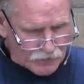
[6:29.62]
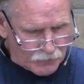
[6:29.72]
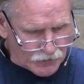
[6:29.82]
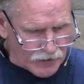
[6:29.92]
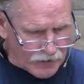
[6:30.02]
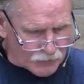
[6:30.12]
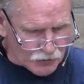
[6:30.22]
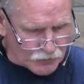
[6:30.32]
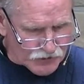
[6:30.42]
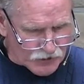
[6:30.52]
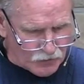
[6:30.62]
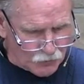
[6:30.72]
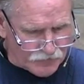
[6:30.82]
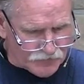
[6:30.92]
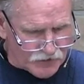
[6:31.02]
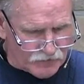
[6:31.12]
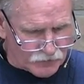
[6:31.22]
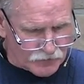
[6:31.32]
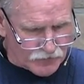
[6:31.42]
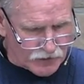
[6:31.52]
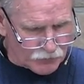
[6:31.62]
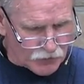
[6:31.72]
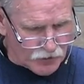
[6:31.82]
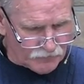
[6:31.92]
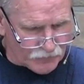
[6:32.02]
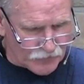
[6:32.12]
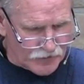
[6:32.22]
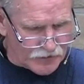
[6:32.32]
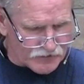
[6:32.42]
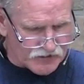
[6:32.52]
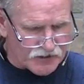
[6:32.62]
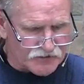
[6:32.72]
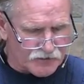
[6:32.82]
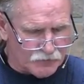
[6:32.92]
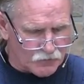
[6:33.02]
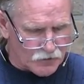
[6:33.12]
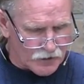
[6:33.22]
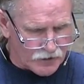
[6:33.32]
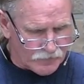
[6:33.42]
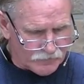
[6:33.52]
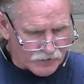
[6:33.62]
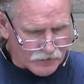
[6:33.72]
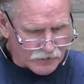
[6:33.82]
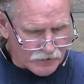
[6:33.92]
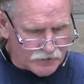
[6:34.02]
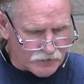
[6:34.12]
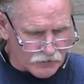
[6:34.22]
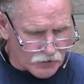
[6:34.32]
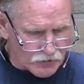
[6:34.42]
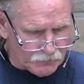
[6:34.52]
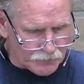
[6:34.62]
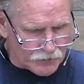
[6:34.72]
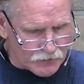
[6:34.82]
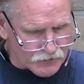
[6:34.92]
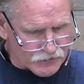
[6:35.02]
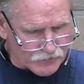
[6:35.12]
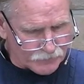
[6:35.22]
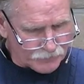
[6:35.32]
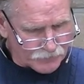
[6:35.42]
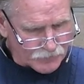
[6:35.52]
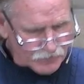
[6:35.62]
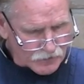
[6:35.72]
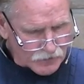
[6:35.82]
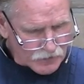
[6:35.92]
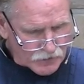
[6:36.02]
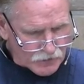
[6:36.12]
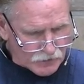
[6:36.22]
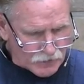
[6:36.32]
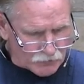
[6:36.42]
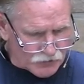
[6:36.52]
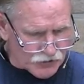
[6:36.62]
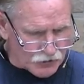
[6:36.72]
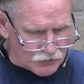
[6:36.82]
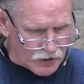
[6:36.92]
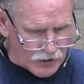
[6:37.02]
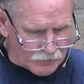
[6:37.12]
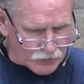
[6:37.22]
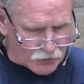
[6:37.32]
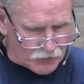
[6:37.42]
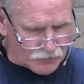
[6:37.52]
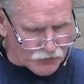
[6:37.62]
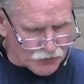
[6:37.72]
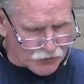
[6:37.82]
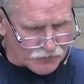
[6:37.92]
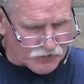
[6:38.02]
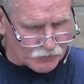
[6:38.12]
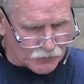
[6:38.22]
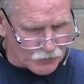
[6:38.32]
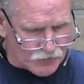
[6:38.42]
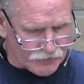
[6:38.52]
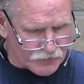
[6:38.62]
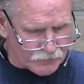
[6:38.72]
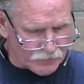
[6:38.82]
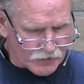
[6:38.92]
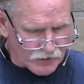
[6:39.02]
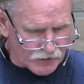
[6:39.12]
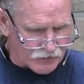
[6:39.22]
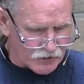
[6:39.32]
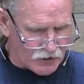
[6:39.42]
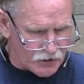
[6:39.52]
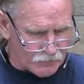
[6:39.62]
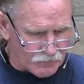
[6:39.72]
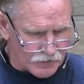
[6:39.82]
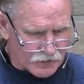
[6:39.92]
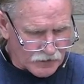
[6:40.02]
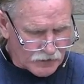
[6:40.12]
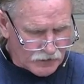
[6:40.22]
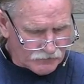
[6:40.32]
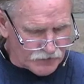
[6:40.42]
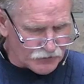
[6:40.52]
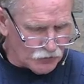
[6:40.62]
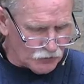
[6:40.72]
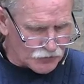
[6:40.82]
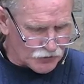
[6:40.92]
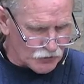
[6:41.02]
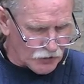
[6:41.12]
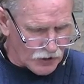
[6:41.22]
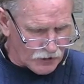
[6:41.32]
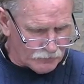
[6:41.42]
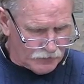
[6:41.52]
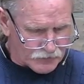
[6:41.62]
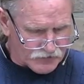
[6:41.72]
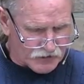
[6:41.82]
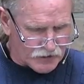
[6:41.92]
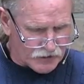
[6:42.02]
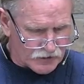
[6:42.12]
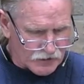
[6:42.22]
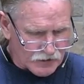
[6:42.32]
But Abner was not with David in Hebron, for he had sent him away, and he had gone in peace. Now when Joab and all the troops that were with him had come, they told Joab, saying,